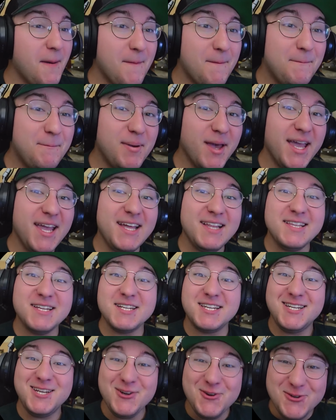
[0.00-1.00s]

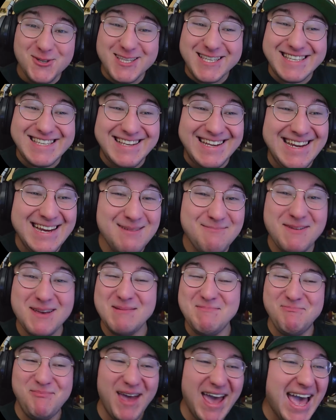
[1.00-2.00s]
Baelish, you
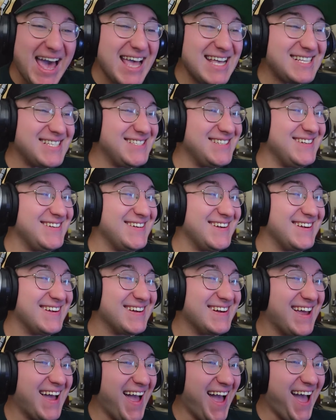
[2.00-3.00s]
scheming bastard!